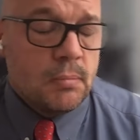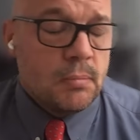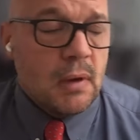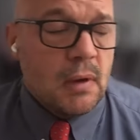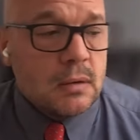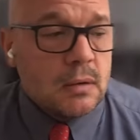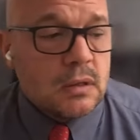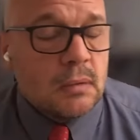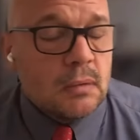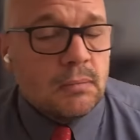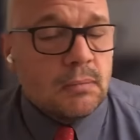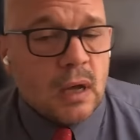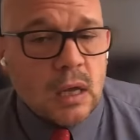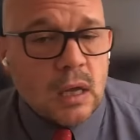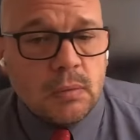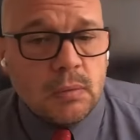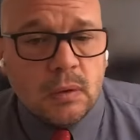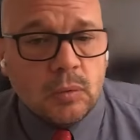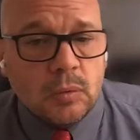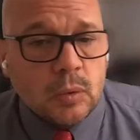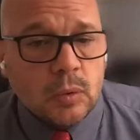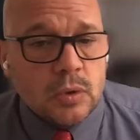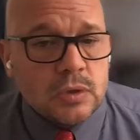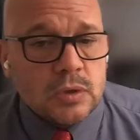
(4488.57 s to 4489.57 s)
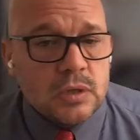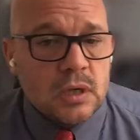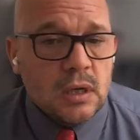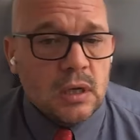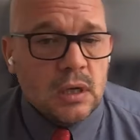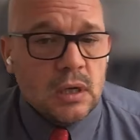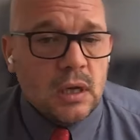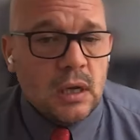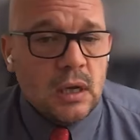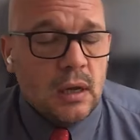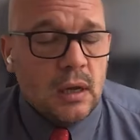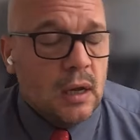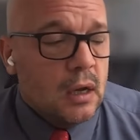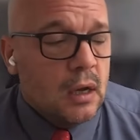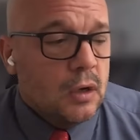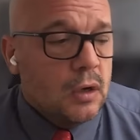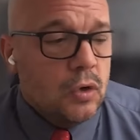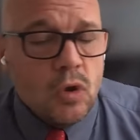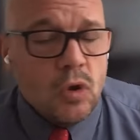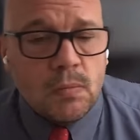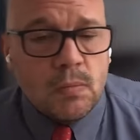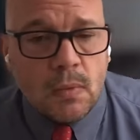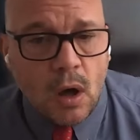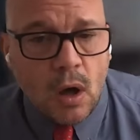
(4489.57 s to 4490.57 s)
So, ma so maybe we'll see
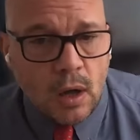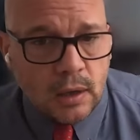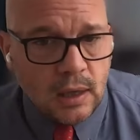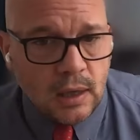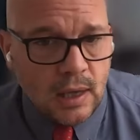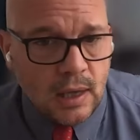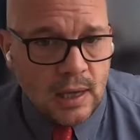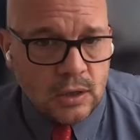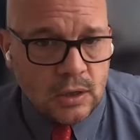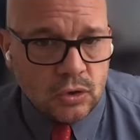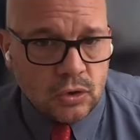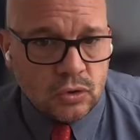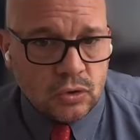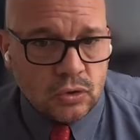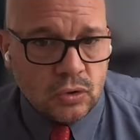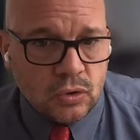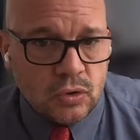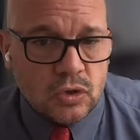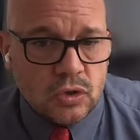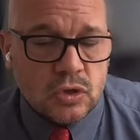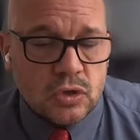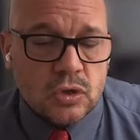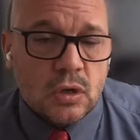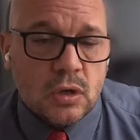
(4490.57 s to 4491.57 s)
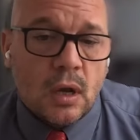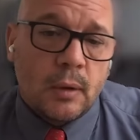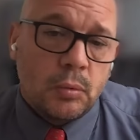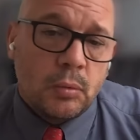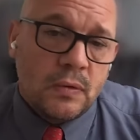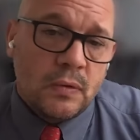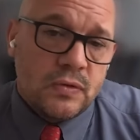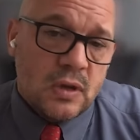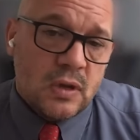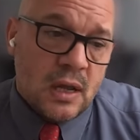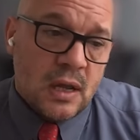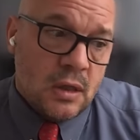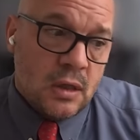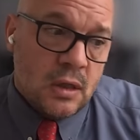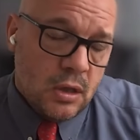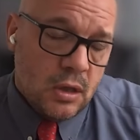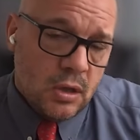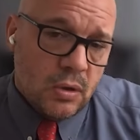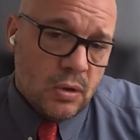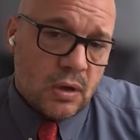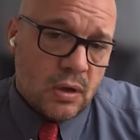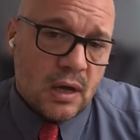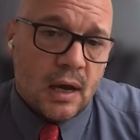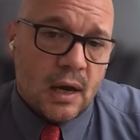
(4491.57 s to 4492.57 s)
new market entrants like this in
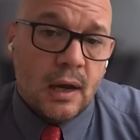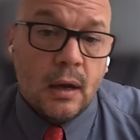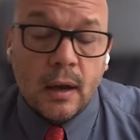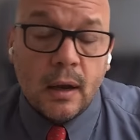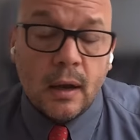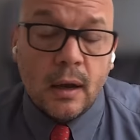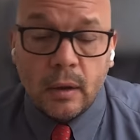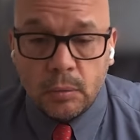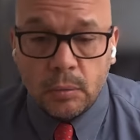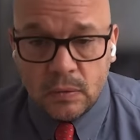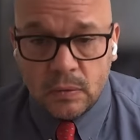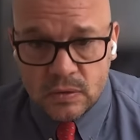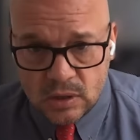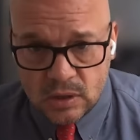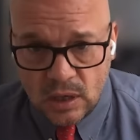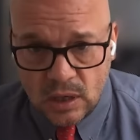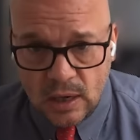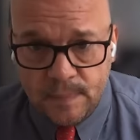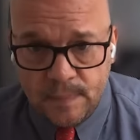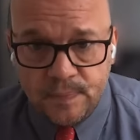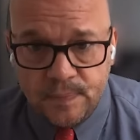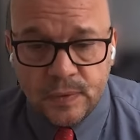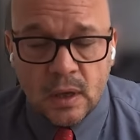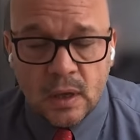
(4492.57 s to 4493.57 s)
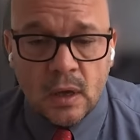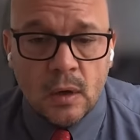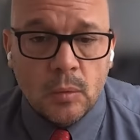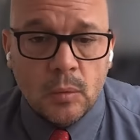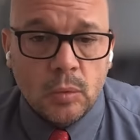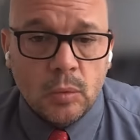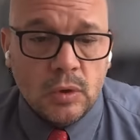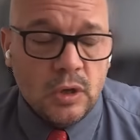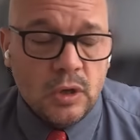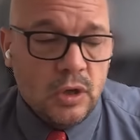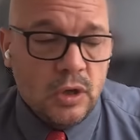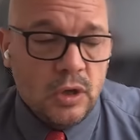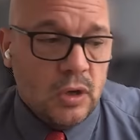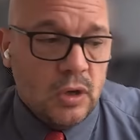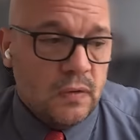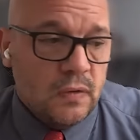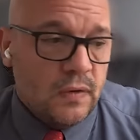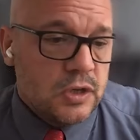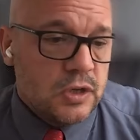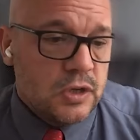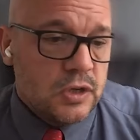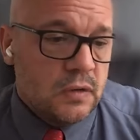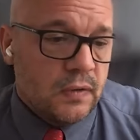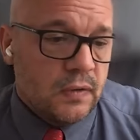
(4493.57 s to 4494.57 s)
the U K, like we've seen with the
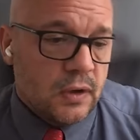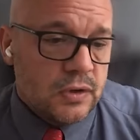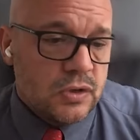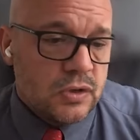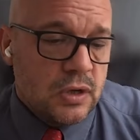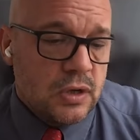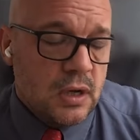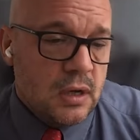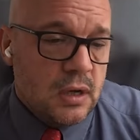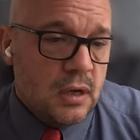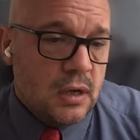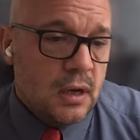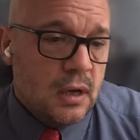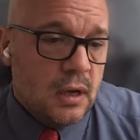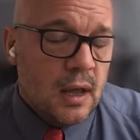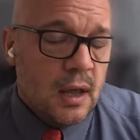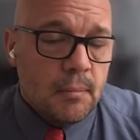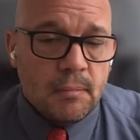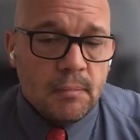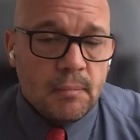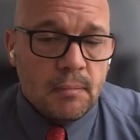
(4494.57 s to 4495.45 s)
University of Austin.